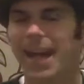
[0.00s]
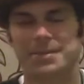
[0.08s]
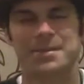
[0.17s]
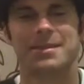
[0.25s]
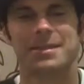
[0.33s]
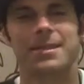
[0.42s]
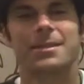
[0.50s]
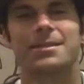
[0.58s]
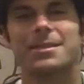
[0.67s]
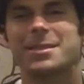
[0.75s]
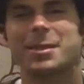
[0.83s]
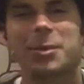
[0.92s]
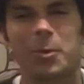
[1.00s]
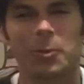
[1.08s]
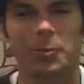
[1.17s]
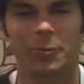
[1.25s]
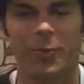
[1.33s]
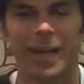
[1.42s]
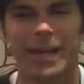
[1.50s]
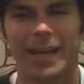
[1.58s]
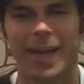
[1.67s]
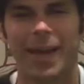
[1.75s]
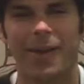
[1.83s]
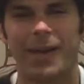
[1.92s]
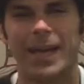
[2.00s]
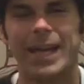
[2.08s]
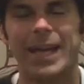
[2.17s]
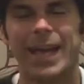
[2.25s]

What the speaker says: as I said, this is the golden writing hour,